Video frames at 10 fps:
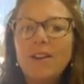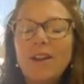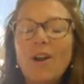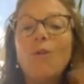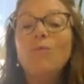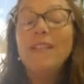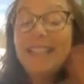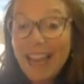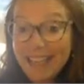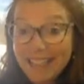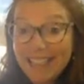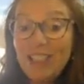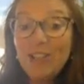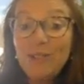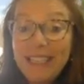Oh, yes,
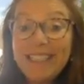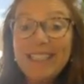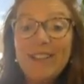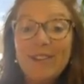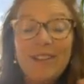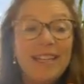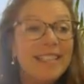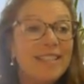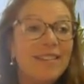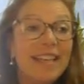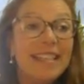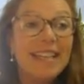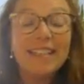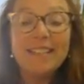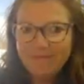you need to know these. Hold on a
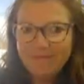second.